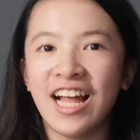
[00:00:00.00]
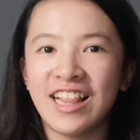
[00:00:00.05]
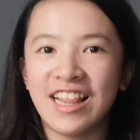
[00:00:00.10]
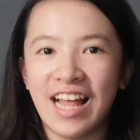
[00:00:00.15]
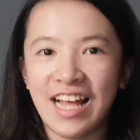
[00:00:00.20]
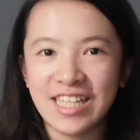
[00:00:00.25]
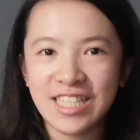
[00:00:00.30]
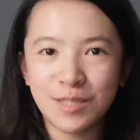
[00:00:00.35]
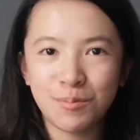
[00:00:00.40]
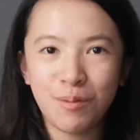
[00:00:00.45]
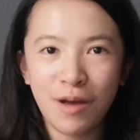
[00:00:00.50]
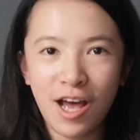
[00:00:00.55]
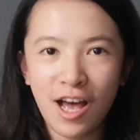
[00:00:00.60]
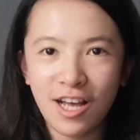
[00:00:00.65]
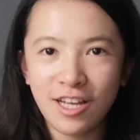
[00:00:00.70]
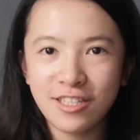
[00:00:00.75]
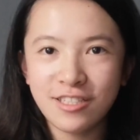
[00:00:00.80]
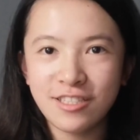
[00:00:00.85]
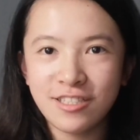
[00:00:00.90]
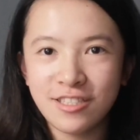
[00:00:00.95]
Let's
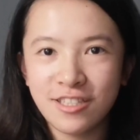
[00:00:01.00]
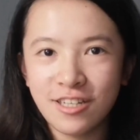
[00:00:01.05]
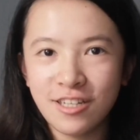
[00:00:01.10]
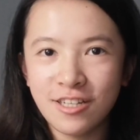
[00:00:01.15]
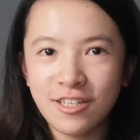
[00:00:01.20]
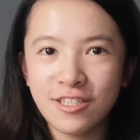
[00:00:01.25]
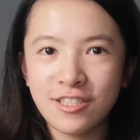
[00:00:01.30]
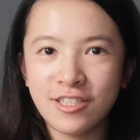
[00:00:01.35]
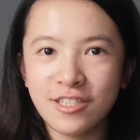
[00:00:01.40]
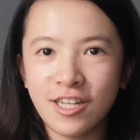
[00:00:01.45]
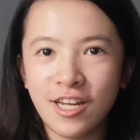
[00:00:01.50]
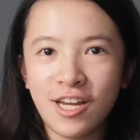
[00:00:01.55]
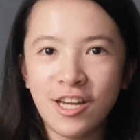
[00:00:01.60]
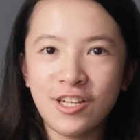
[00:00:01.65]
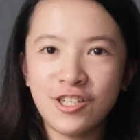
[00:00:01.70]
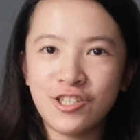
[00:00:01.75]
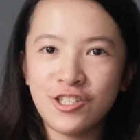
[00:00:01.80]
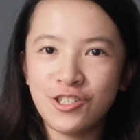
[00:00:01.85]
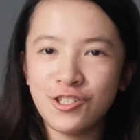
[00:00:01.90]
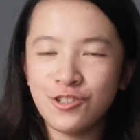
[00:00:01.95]
pass the
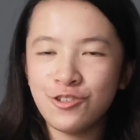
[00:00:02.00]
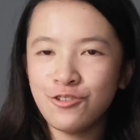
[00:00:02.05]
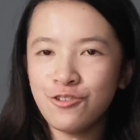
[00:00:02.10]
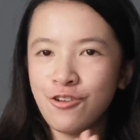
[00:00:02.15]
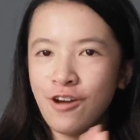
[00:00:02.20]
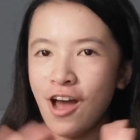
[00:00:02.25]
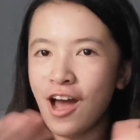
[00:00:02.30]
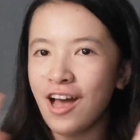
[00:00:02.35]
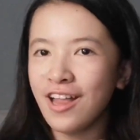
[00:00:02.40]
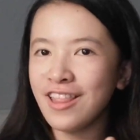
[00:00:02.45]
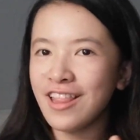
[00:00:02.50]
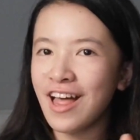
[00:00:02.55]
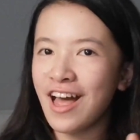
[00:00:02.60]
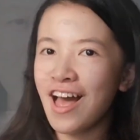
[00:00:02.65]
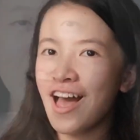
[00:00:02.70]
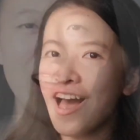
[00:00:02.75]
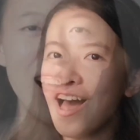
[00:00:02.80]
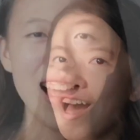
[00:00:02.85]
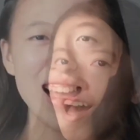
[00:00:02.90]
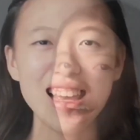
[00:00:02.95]
stage to
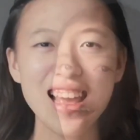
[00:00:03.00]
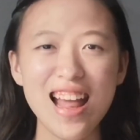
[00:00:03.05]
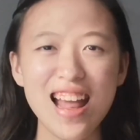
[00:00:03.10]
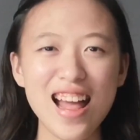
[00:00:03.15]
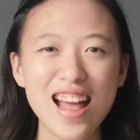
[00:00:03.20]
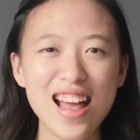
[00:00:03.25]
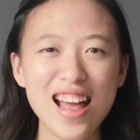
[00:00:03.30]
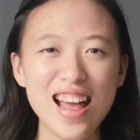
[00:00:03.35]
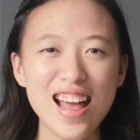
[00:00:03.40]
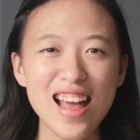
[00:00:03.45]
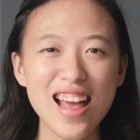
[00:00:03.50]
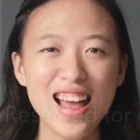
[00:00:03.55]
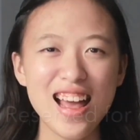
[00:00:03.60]
Ella.